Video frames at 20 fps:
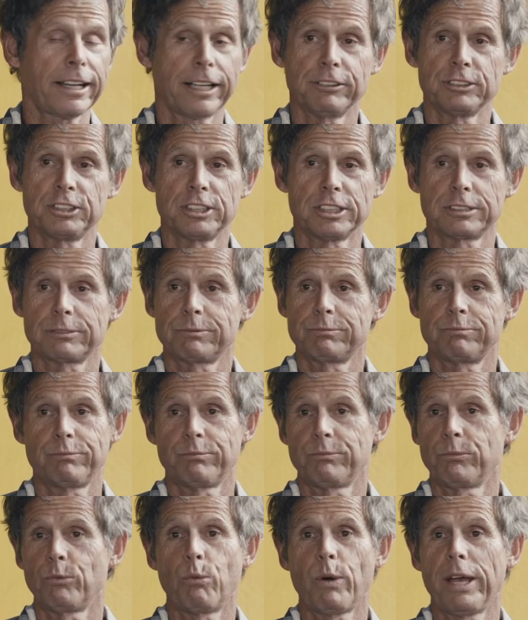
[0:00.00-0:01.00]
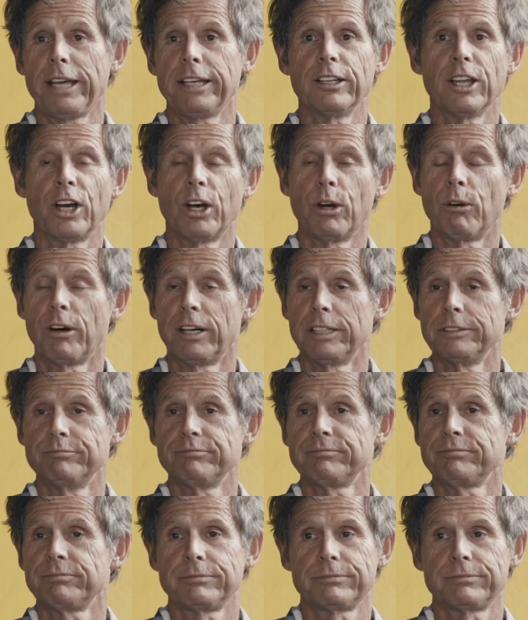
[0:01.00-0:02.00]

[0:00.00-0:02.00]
I was just way low on